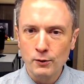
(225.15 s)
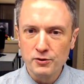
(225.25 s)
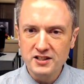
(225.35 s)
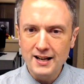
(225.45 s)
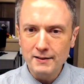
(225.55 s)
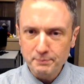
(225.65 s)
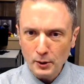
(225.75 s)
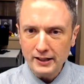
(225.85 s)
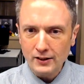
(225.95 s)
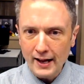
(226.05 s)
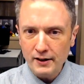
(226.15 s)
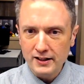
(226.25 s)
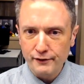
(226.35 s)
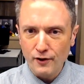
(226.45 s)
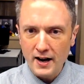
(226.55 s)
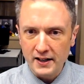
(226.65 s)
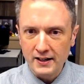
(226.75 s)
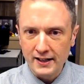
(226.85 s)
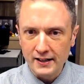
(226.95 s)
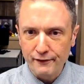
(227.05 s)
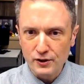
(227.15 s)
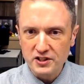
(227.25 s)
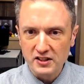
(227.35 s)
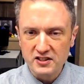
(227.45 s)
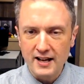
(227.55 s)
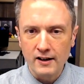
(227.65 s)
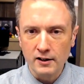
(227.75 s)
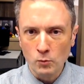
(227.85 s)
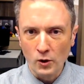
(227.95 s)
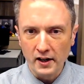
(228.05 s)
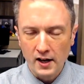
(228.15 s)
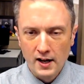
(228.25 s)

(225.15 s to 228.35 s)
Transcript: We'll stay pretty cloudy into Friday night and first thing Saturday morning.